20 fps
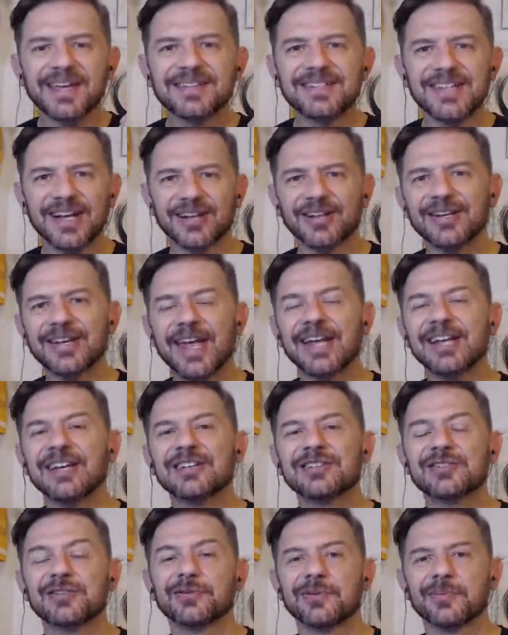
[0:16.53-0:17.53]

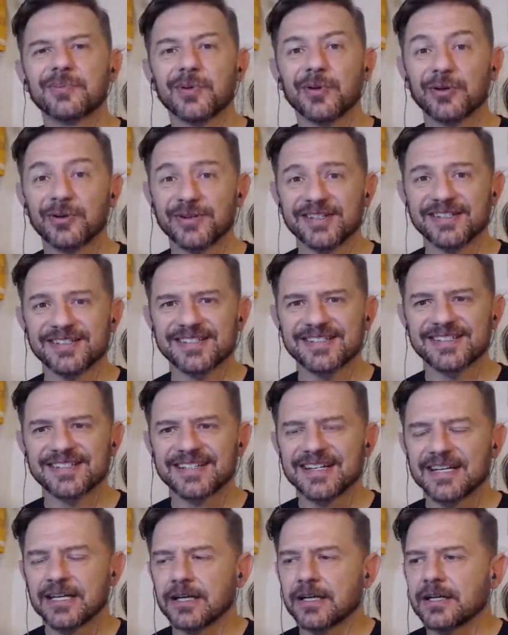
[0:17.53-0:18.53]
Delegating to employees.
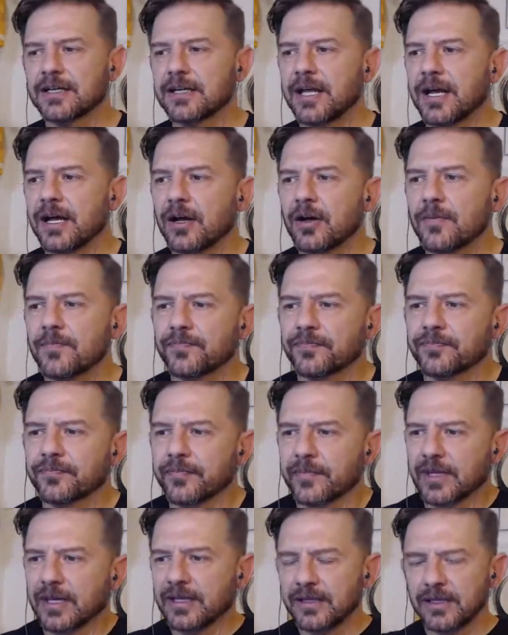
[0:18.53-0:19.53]
Now,
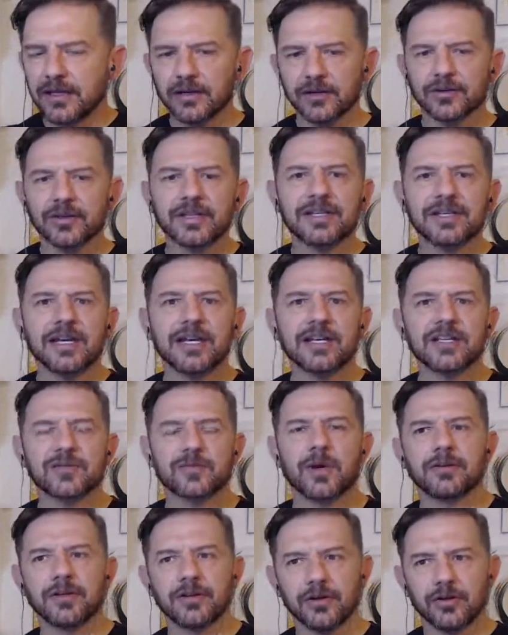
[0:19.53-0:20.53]
in the early days,
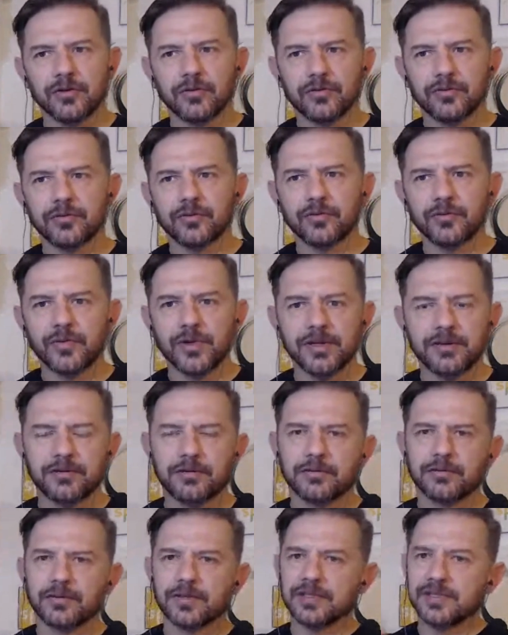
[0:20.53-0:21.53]
you know, with
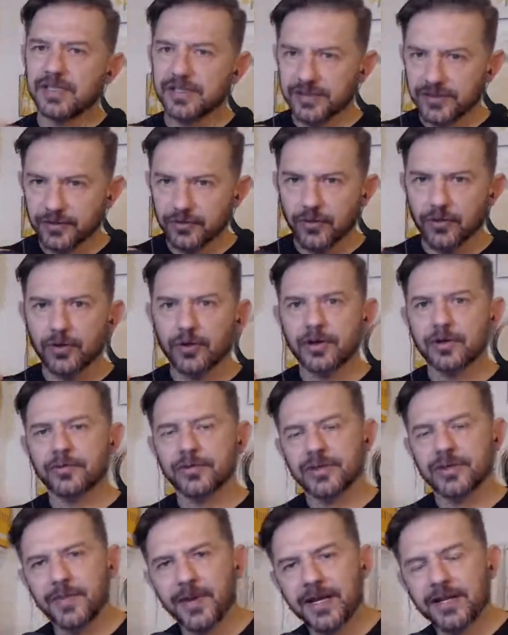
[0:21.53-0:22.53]
the Discord and
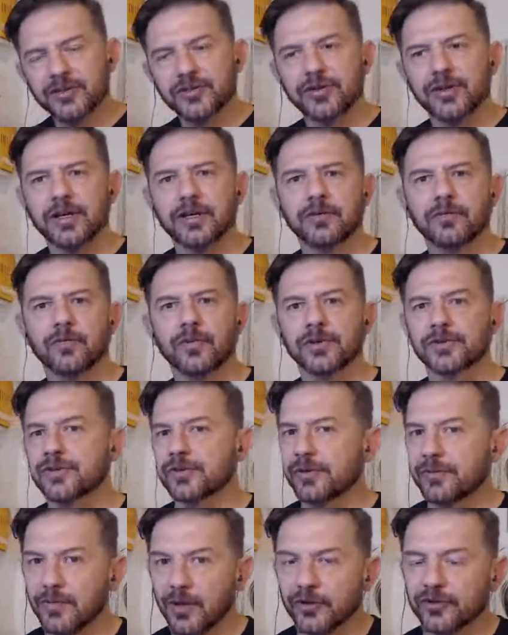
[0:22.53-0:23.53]
with the Patreon, we're
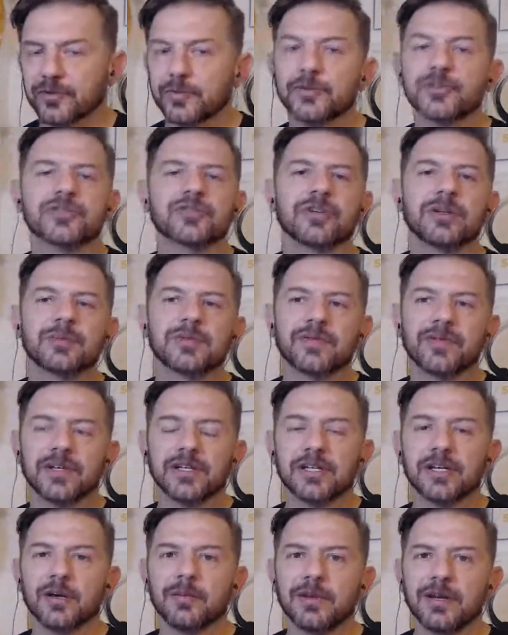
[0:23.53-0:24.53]
doing multiple streams of
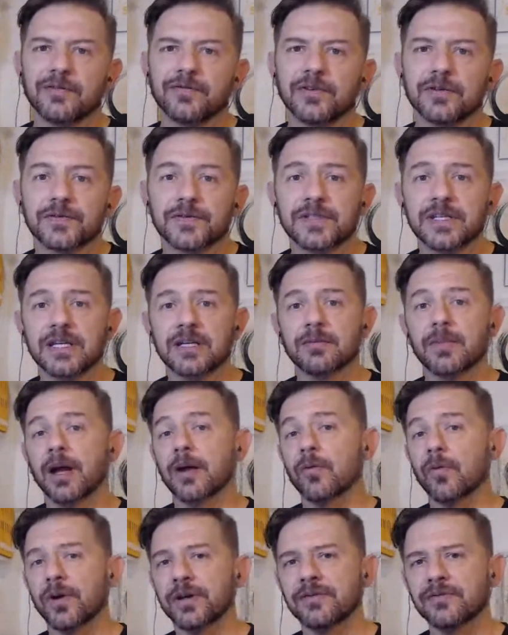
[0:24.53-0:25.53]
income. And if you've seen my
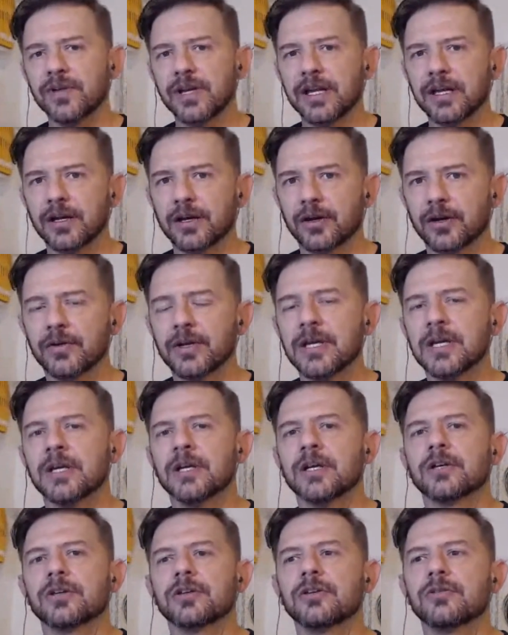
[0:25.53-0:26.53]
one video,
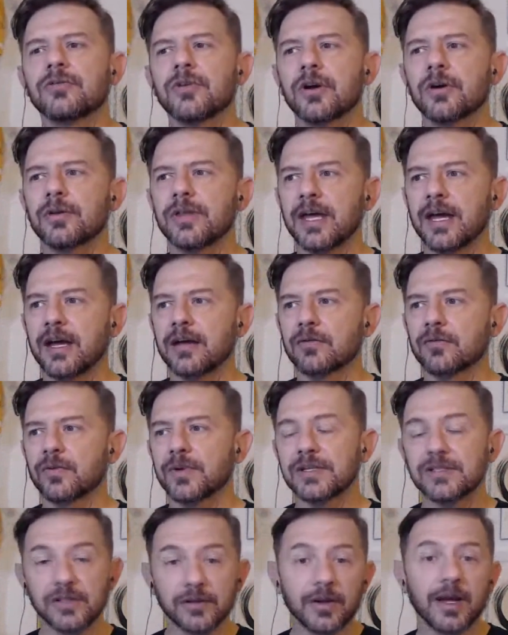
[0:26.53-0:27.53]
you know that
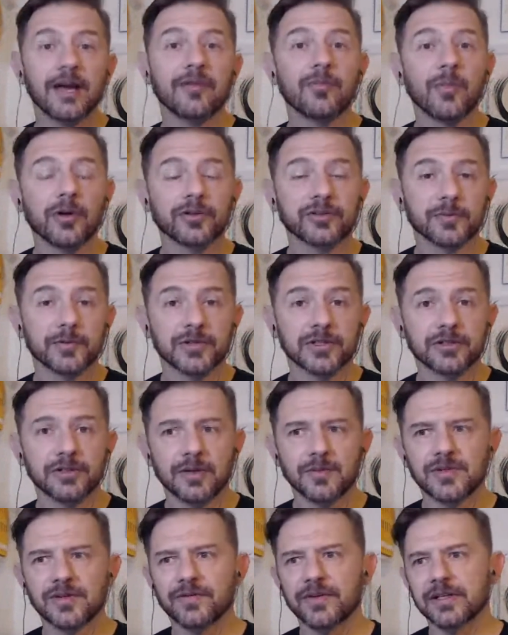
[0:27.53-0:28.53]
we do have multiple
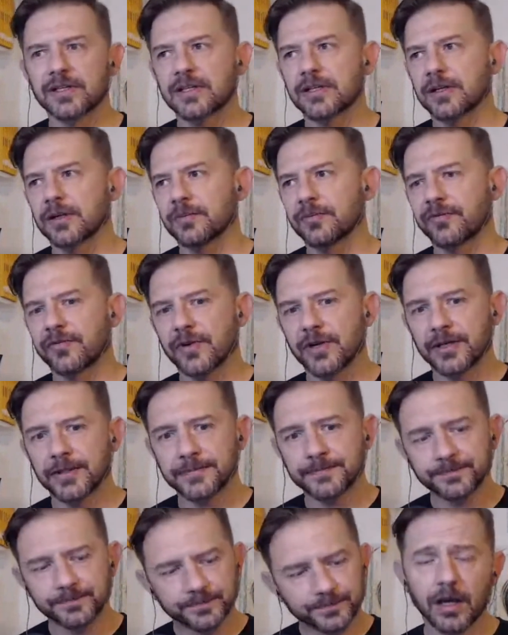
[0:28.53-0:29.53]
streams of income
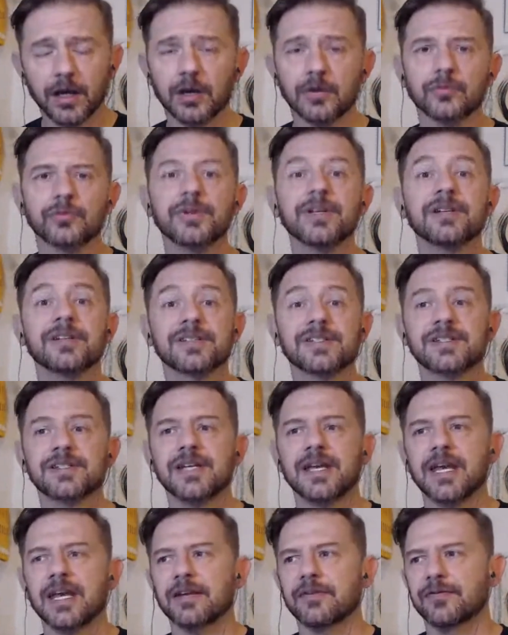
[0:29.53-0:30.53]
from real
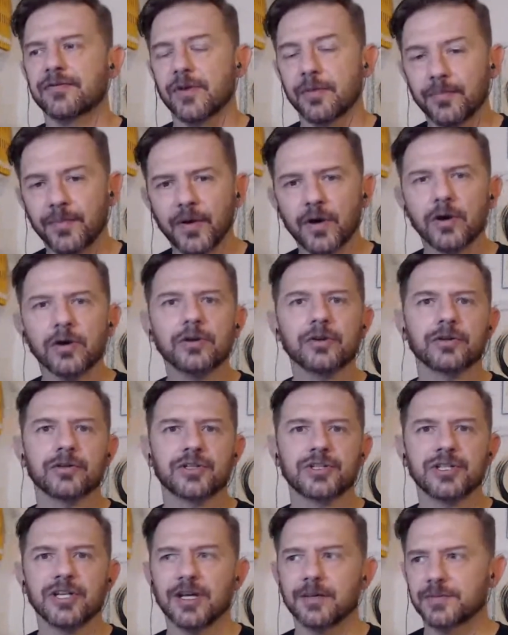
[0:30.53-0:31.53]
estate, from
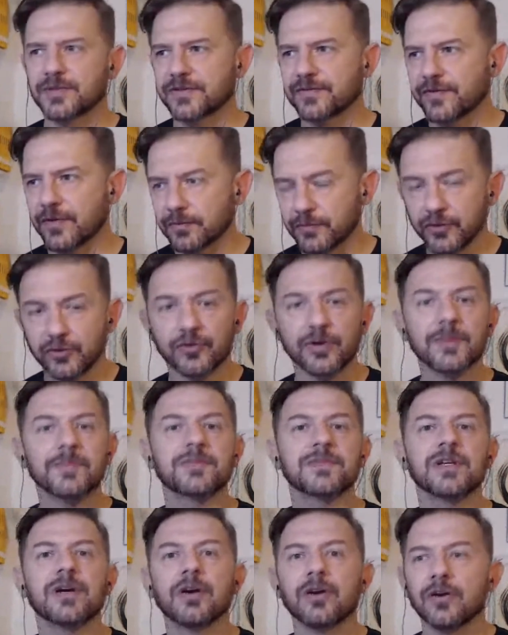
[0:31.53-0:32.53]
partnerships, from
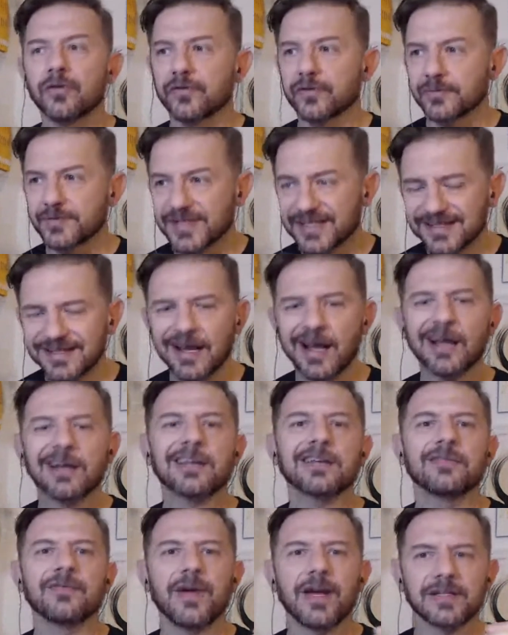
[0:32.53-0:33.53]
crypto, from
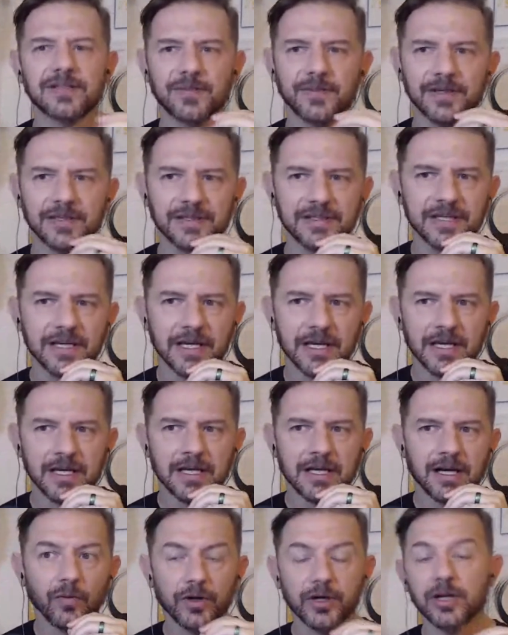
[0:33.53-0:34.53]
stock investments.
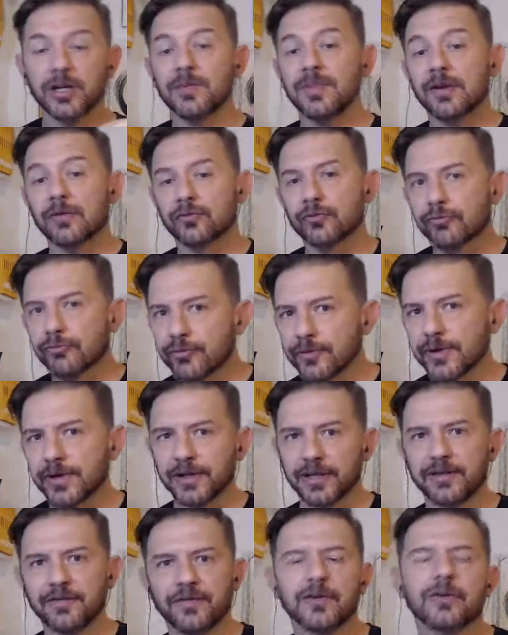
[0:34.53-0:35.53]
We're going to be
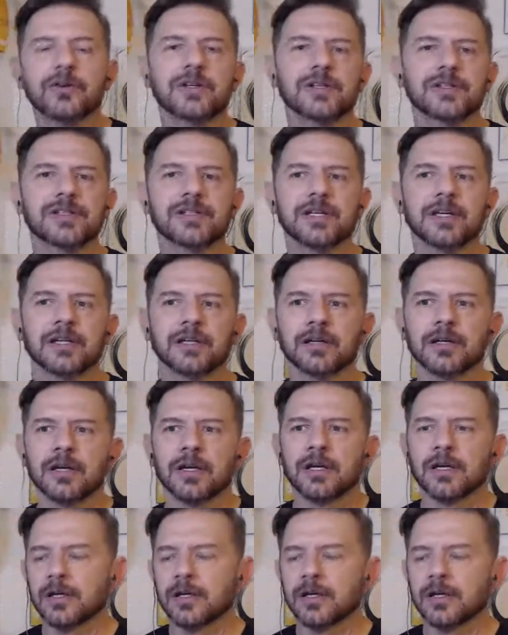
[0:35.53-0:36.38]
really focusing